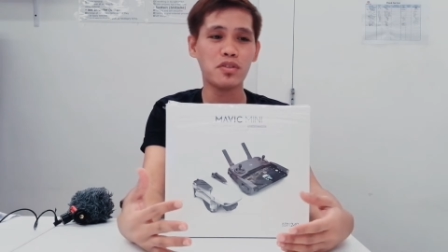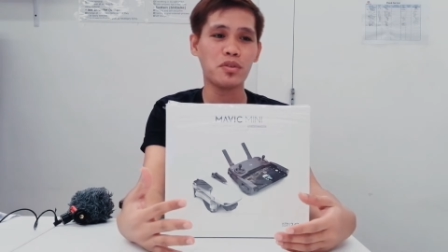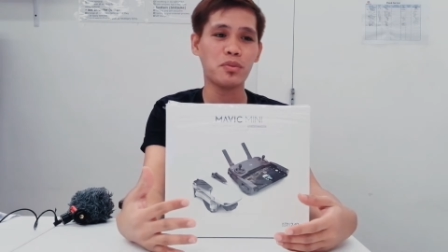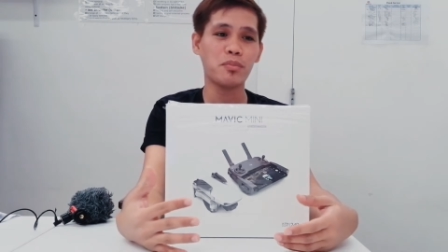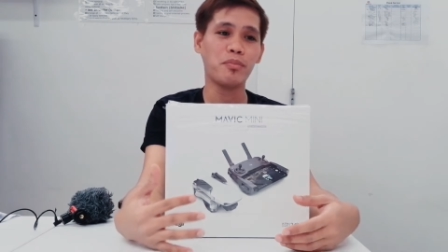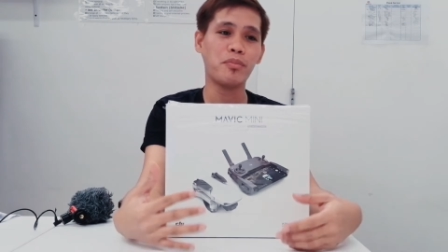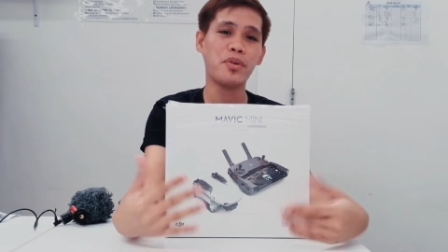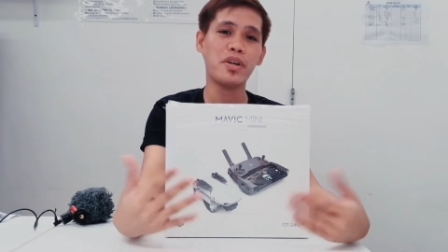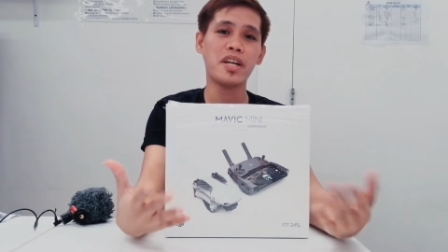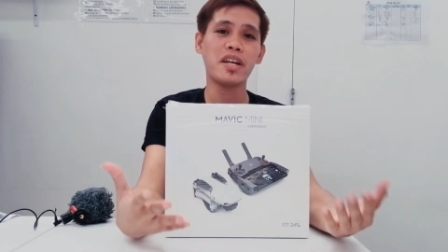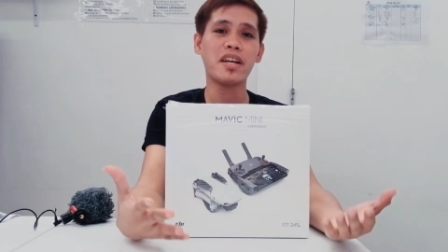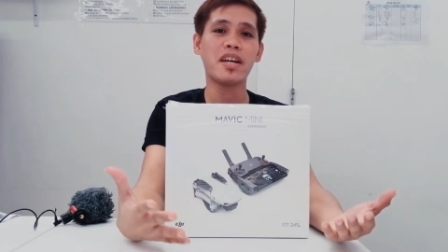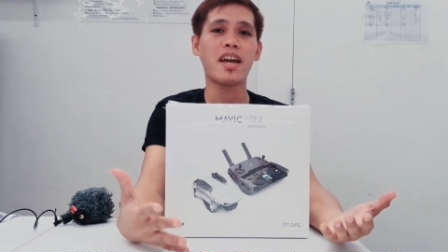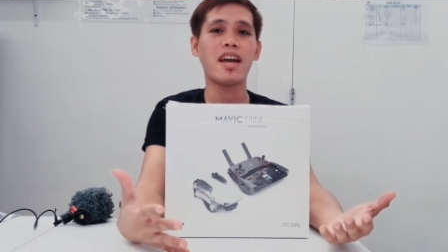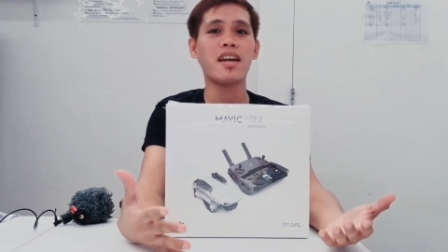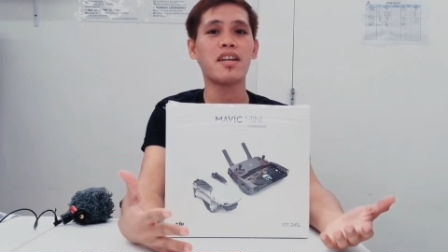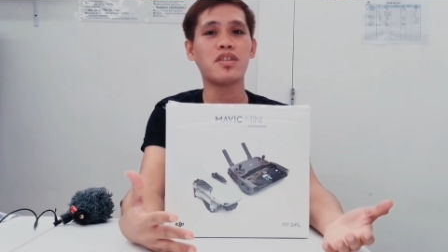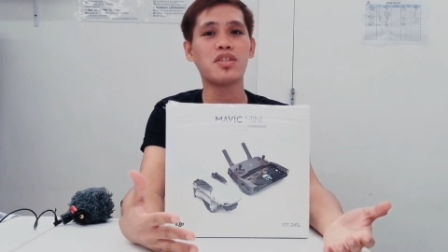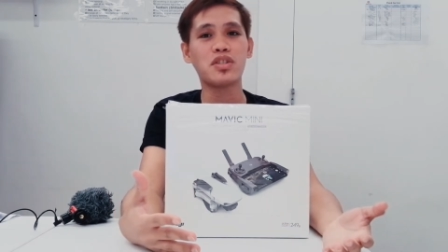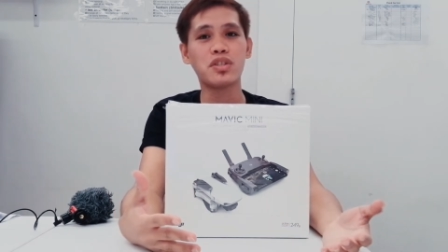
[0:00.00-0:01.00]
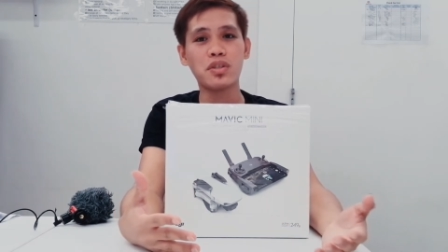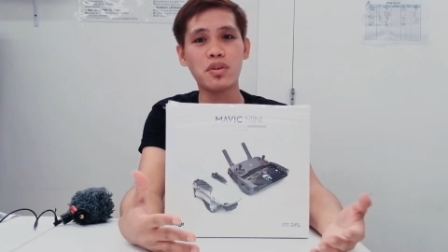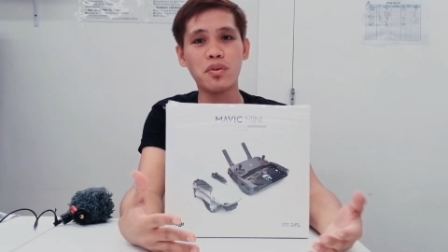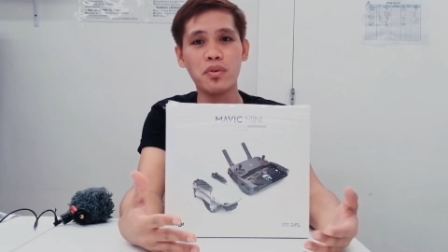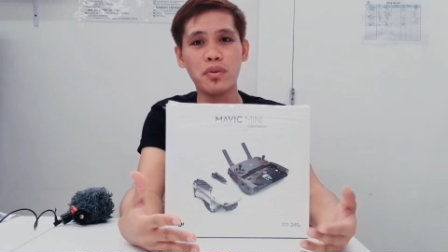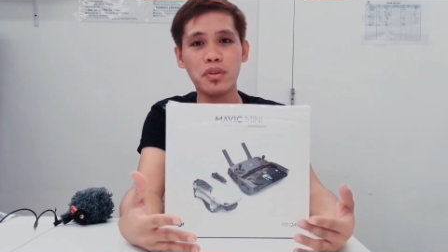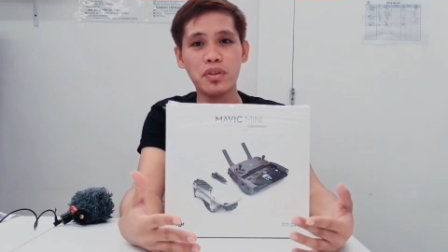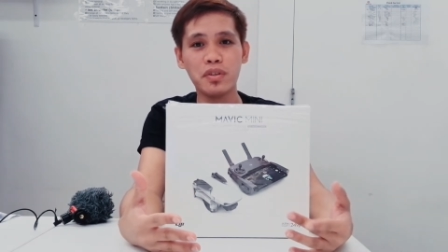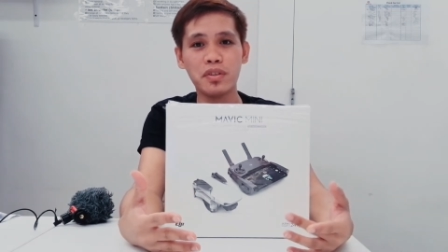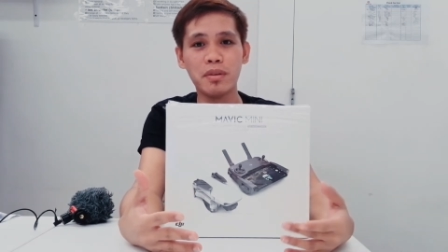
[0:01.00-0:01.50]
to bring and
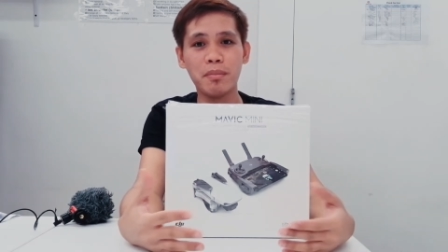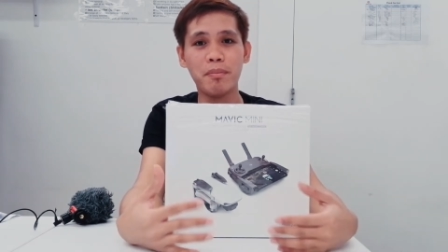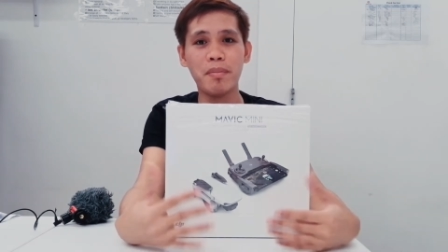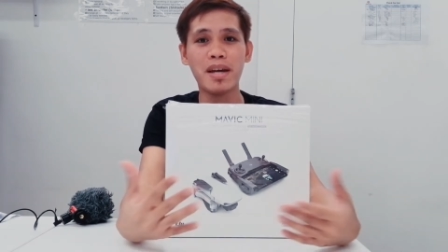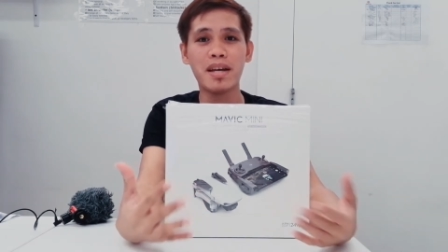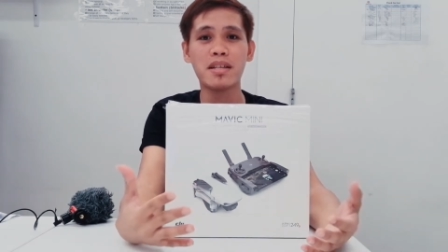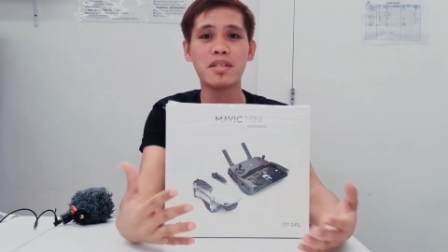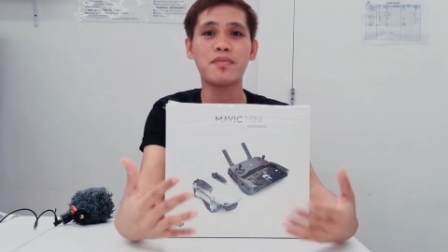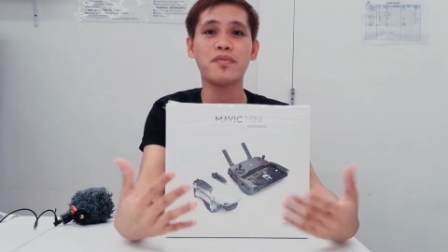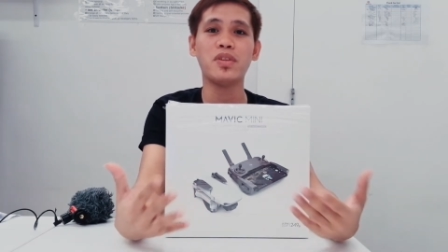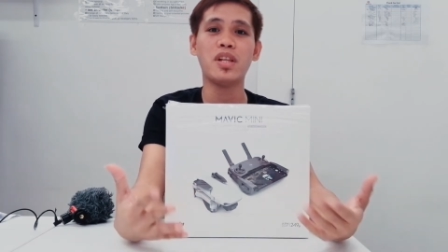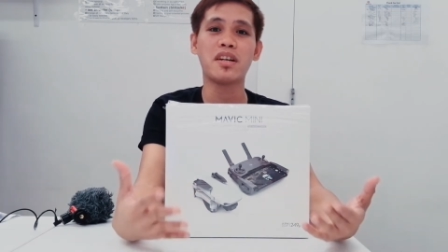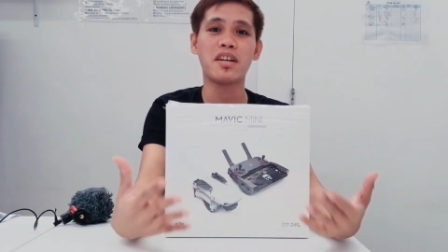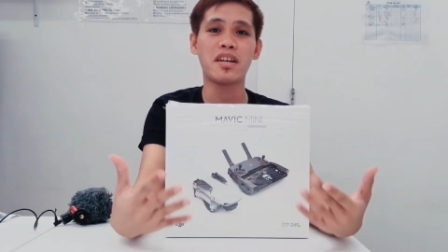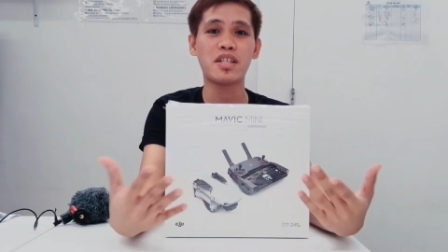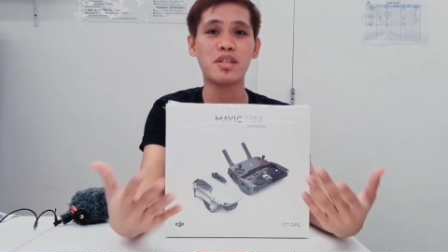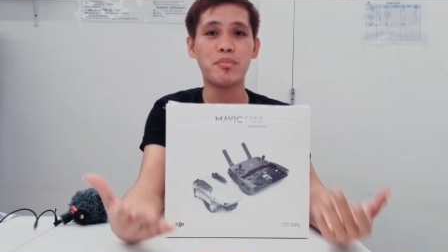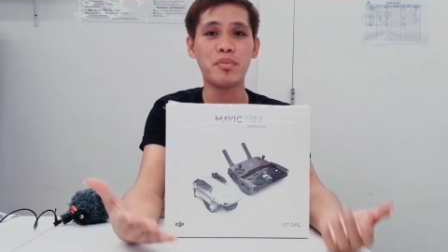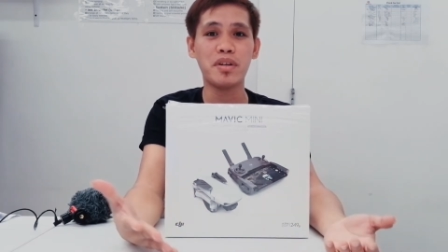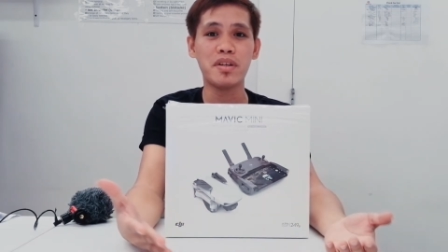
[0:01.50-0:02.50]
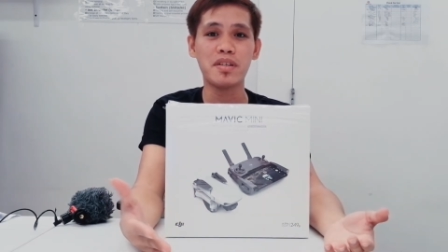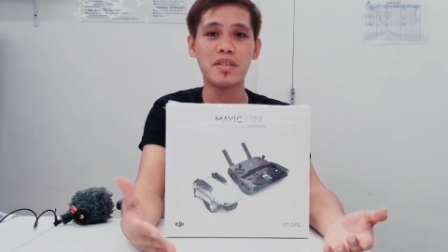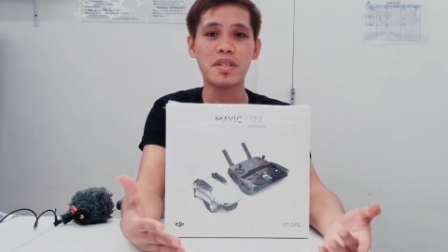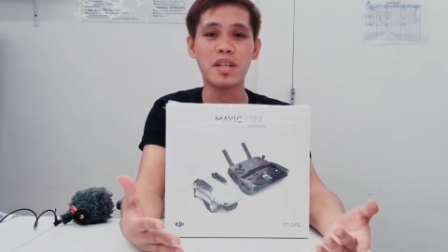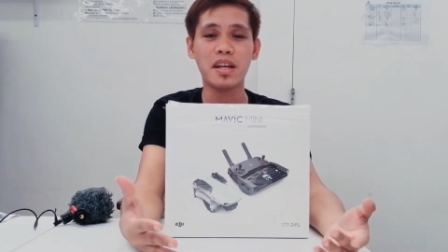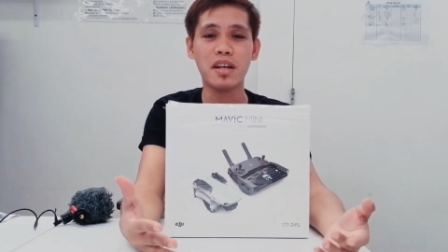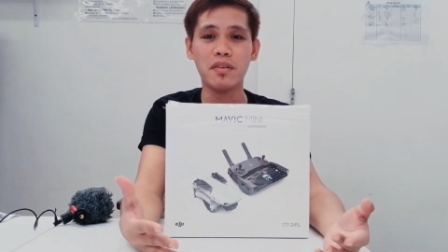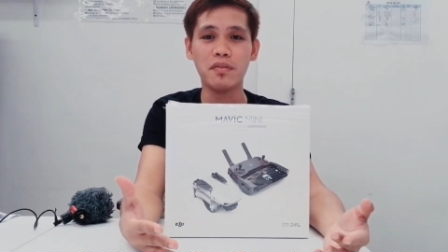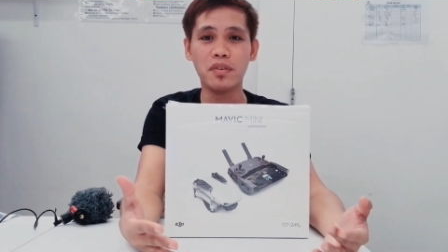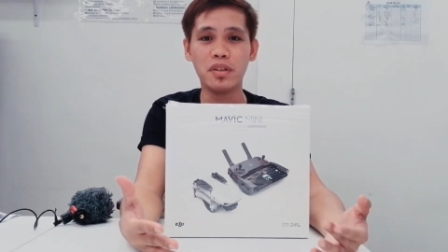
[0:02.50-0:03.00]
show you the best vlog experience
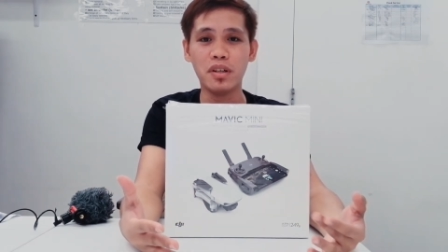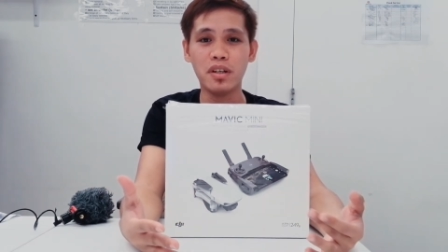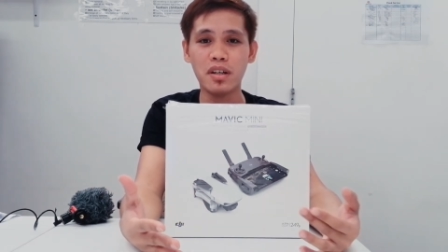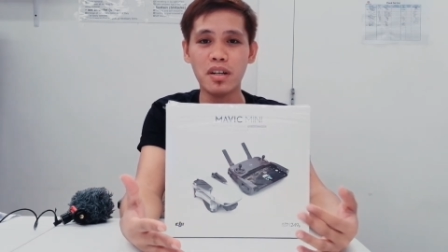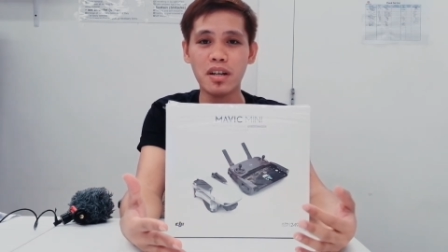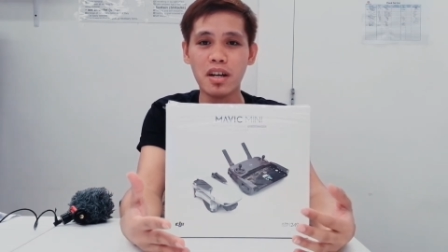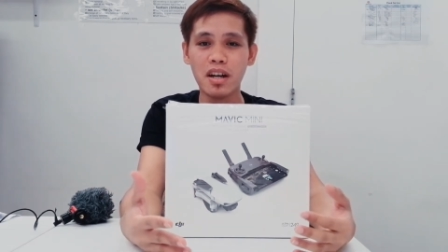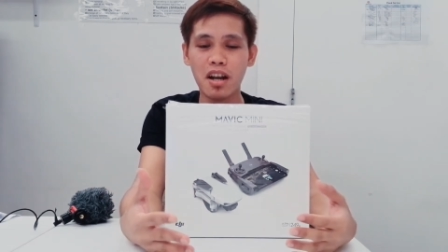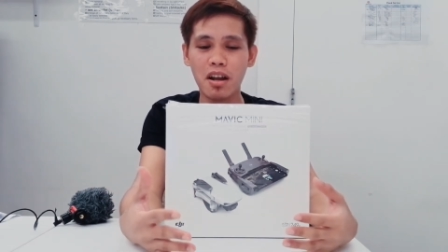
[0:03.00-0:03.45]
ever